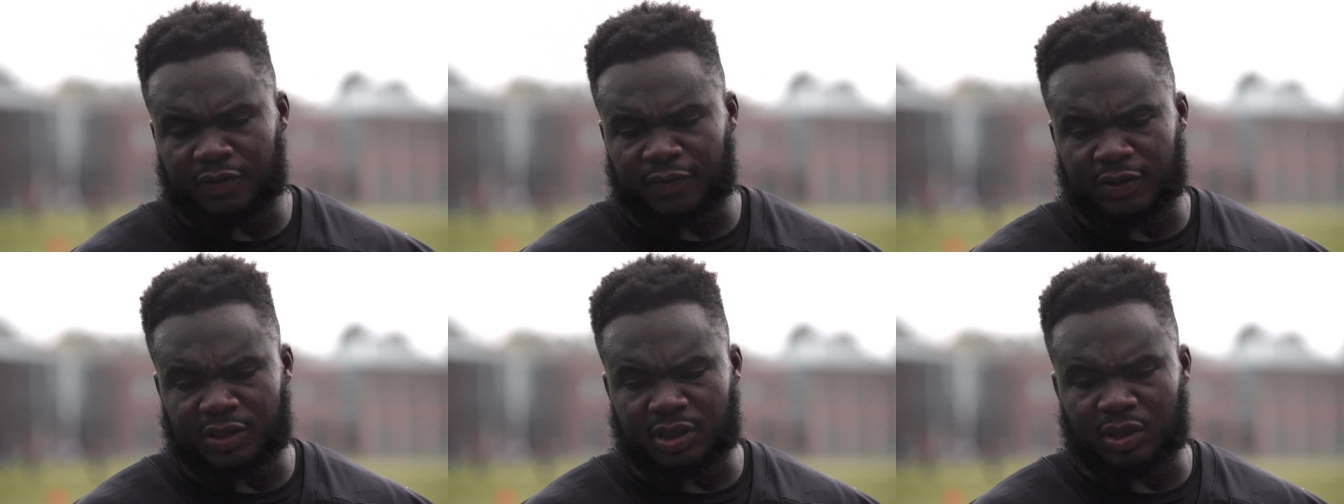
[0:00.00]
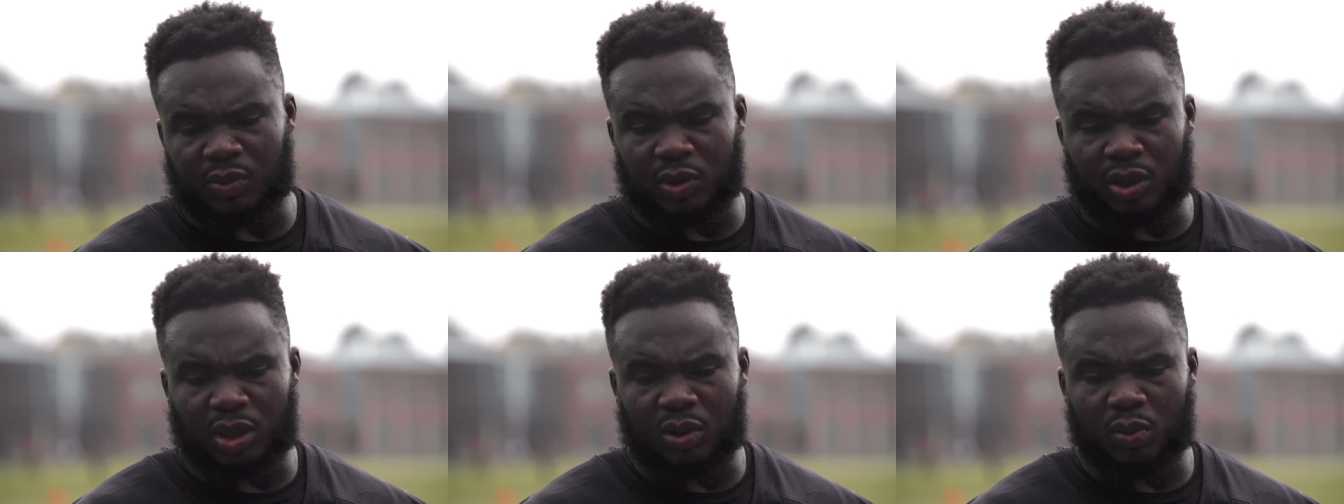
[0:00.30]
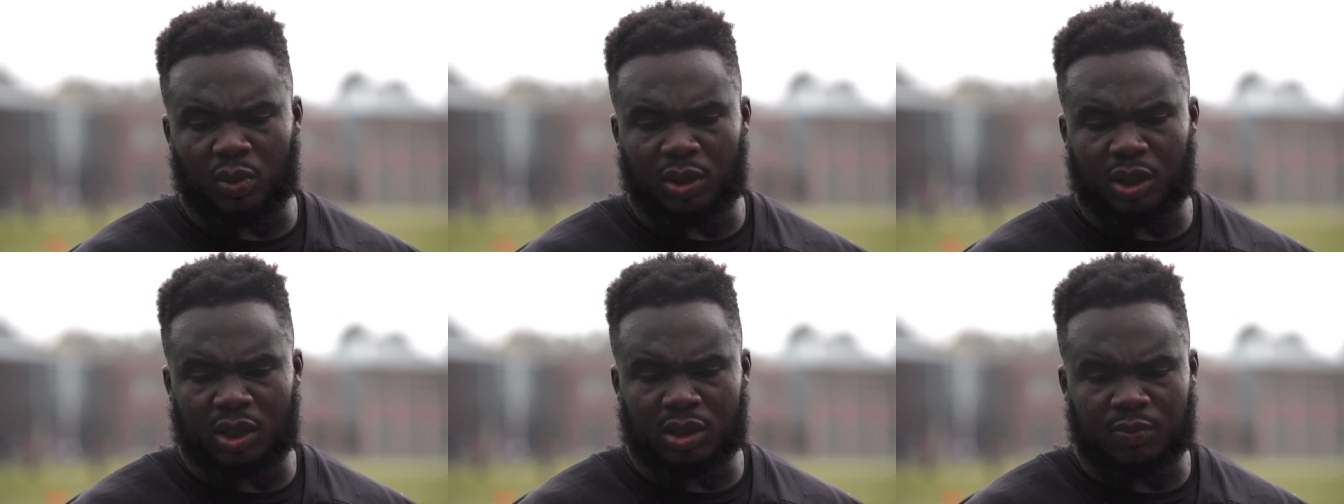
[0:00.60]
for some one
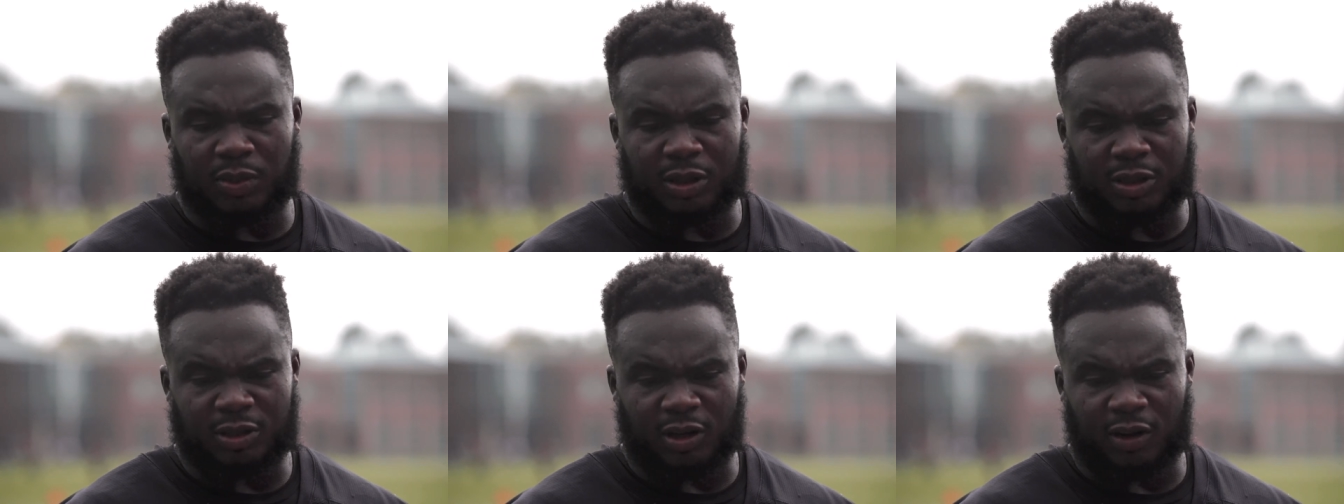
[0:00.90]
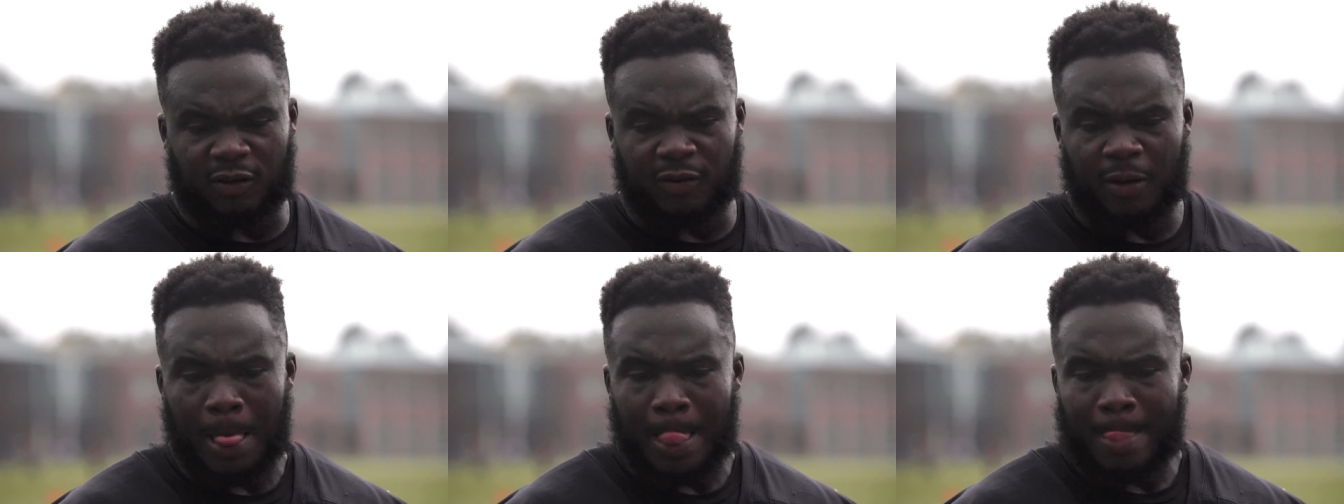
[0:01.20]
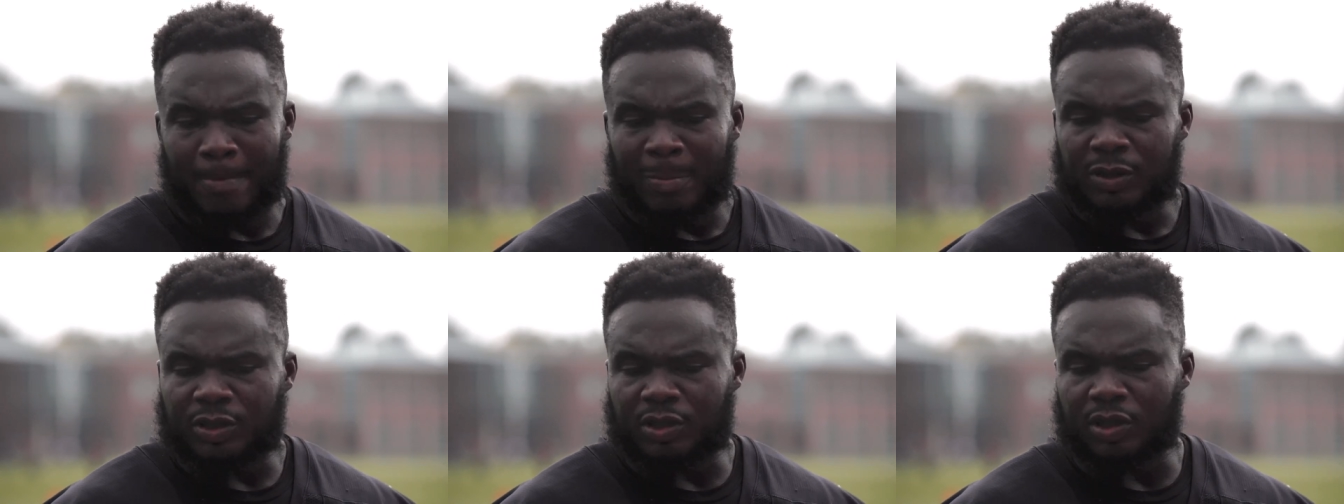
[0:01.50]
on ones based off
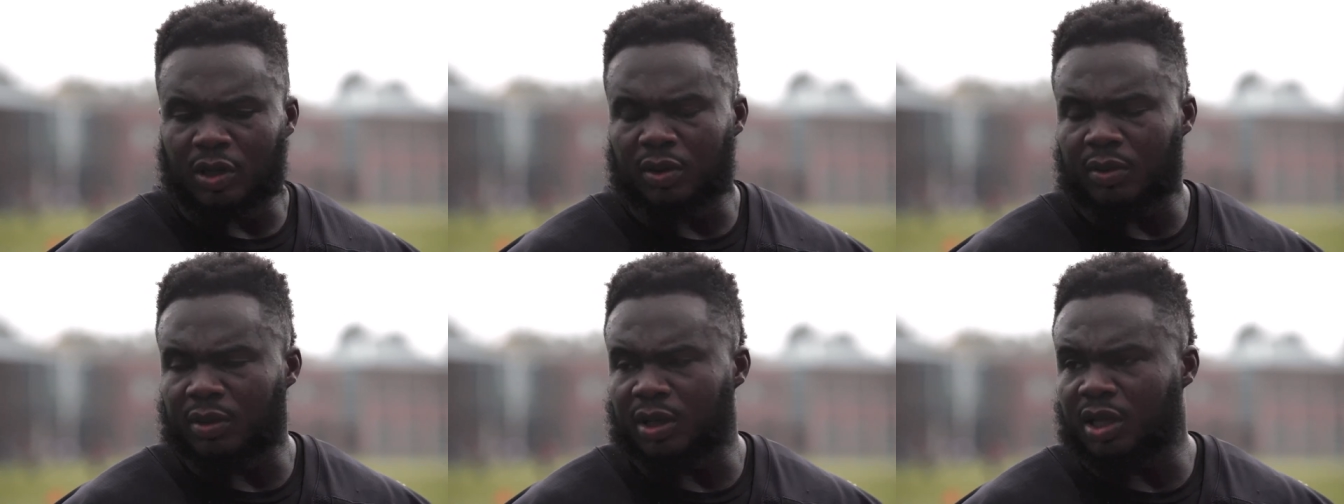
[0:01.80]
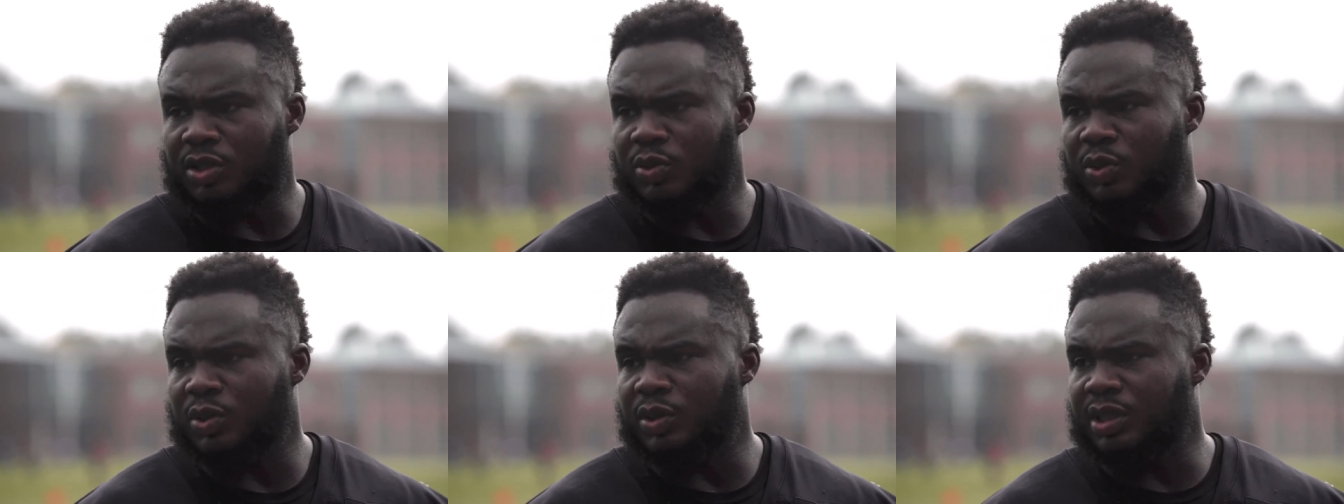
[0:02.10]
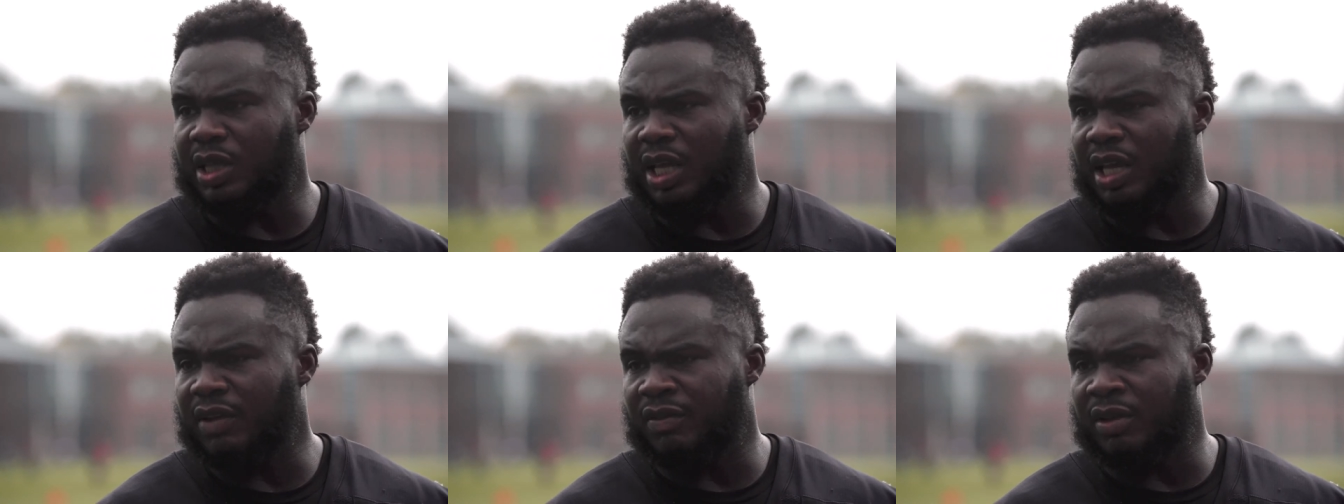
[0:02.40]
certain looks we
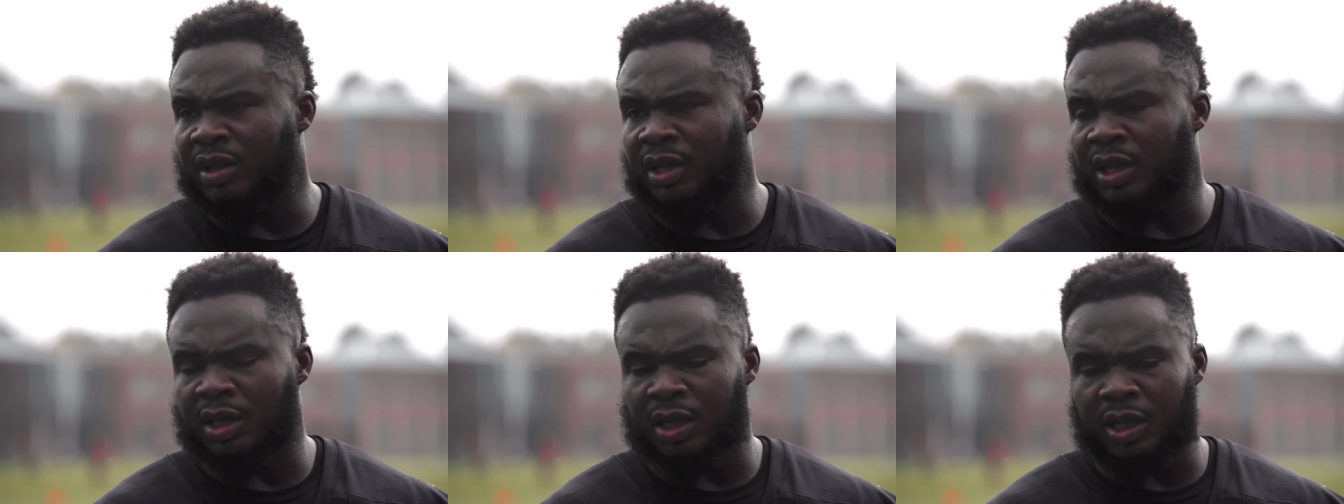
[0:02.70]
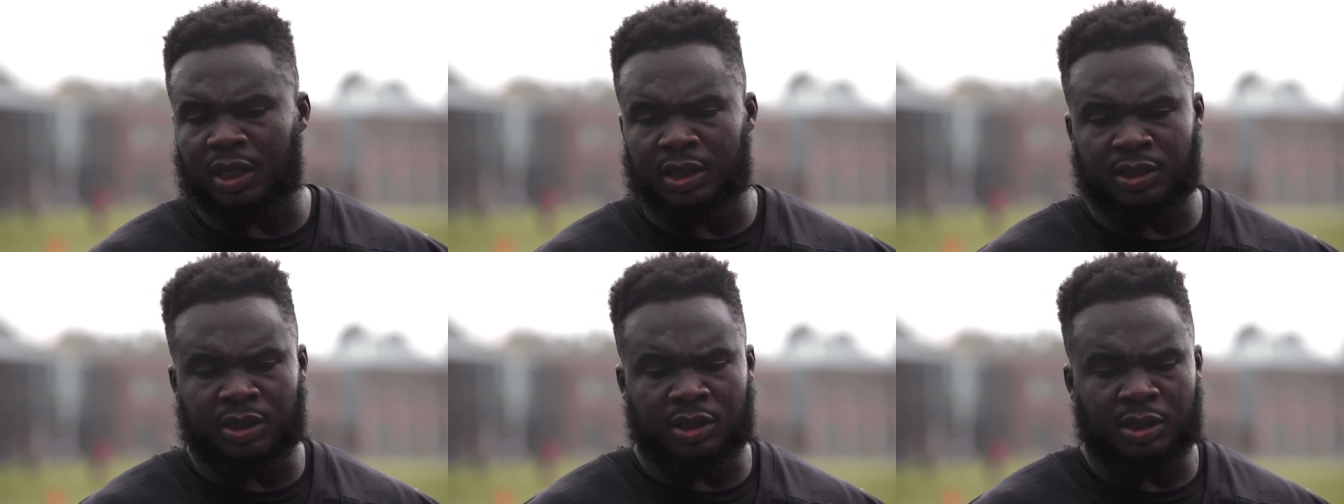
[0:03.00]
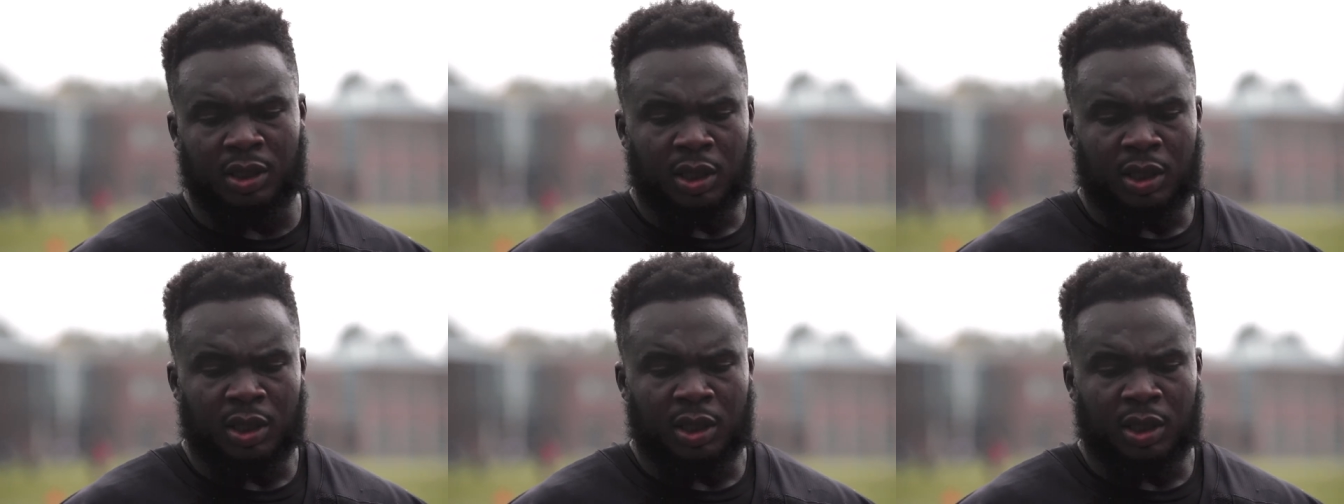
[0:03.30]
was given, and then